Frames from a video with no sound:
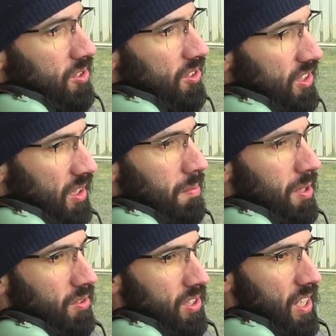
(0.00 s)
learning
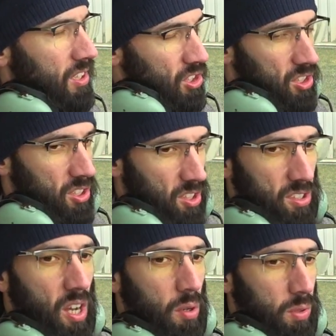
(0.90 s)
about the engines
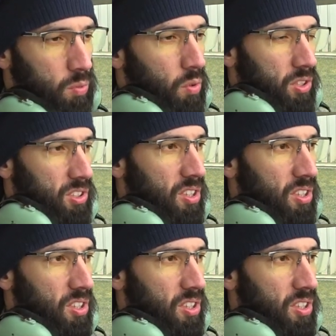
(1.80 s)
and how it works.